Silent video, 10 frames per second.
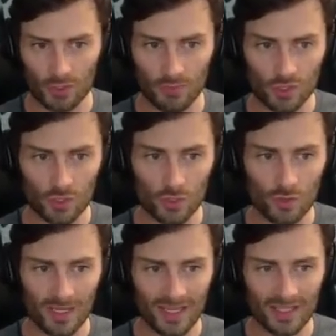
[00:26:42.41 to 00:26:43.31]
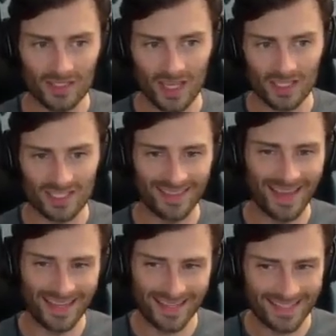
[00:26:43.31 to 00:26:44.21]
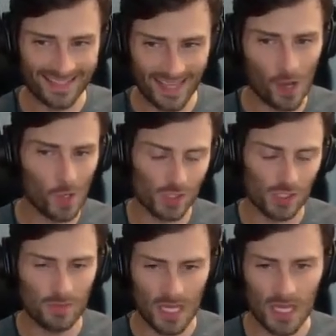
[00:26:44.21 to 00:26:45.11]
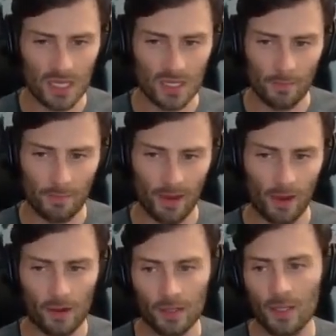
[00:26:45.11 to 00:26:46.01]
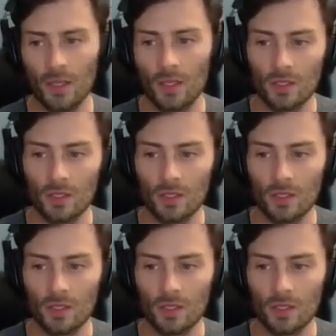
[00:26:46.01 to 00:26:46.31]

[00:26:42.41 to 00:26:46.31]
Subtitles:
So Mizzou is a slight sell to me compared